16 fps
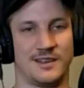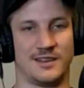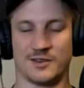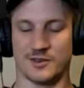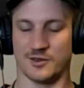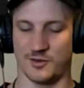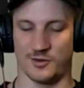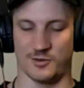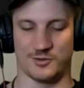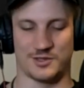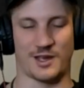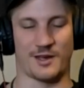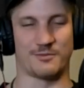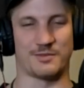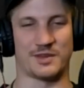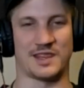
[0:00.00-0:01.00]
Go jump
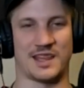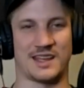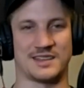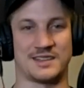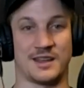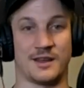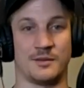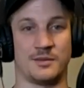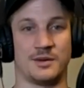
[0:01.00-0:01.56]
in that tub.